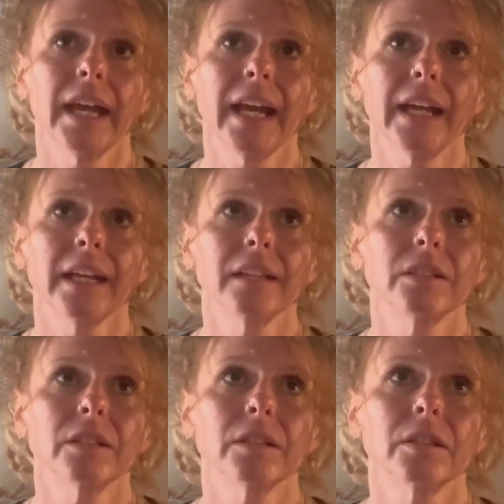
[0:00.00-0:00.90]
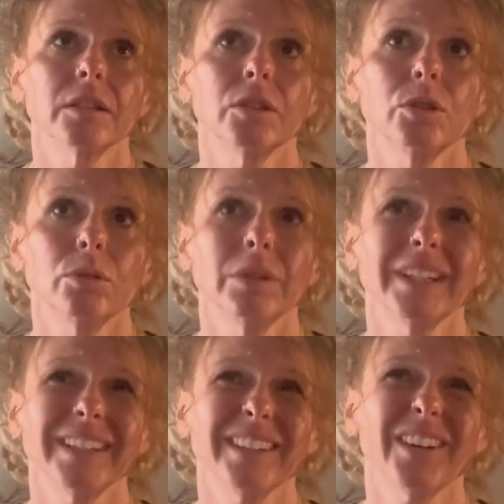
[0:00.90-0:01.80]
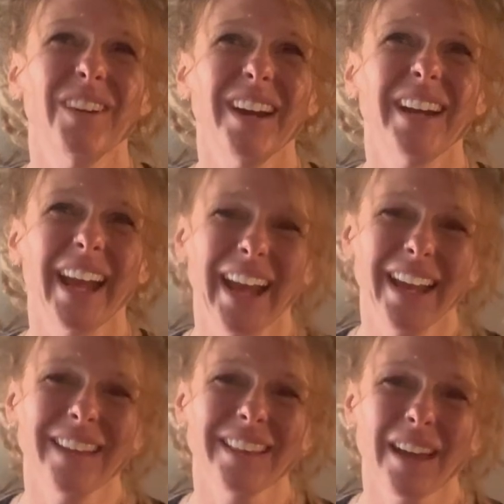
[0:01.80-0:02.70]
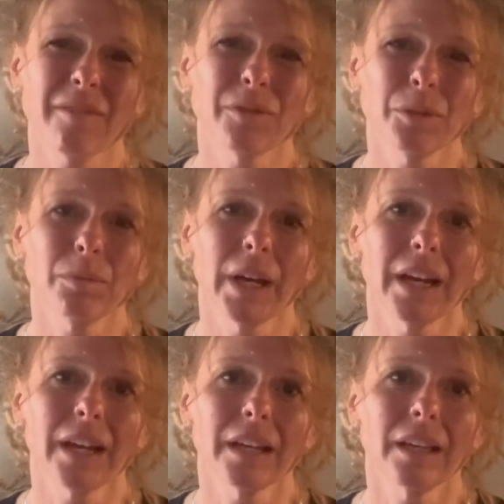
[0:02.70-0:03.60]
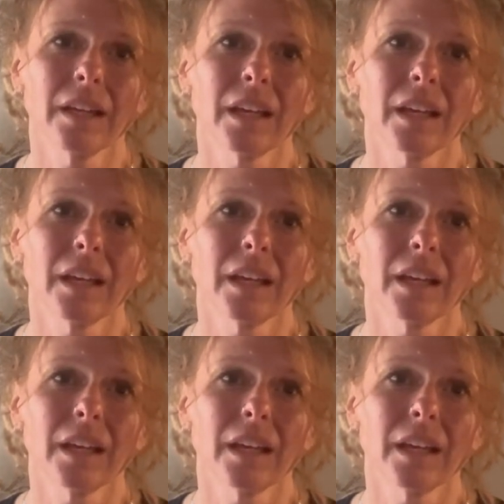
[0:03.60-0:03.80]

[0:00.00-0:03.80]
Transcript: And you need to know how to hang that food bag.